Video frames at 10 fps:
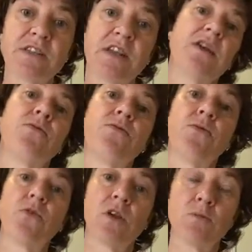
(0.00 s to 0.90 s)
stiff
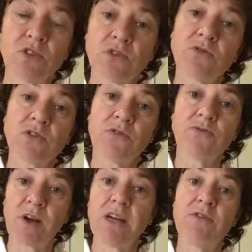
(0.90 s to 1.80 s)
or your muscles are
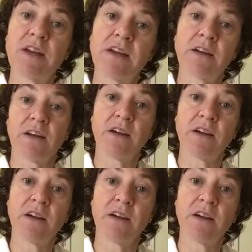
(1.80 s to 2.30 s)
firing